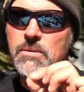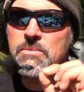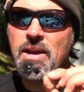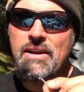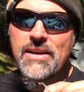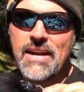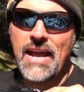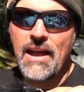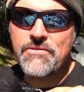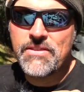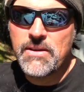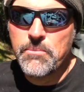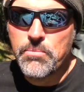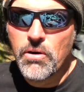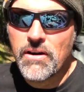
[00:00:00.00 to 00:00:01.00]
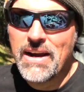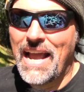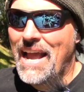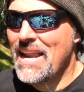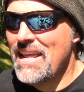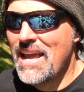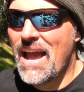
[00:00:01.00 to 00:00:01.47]
I'm not gonna have to impart
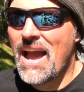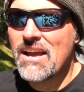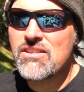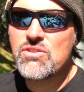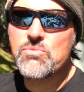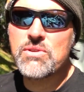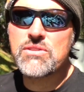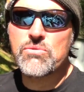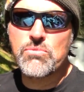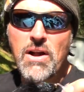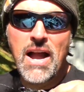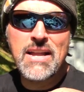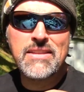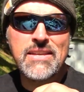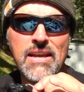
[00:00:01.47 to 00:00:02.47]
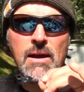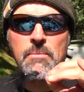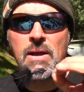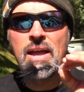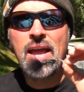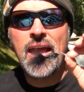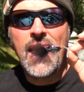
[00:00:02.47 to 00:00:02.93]
any action with the rod tip,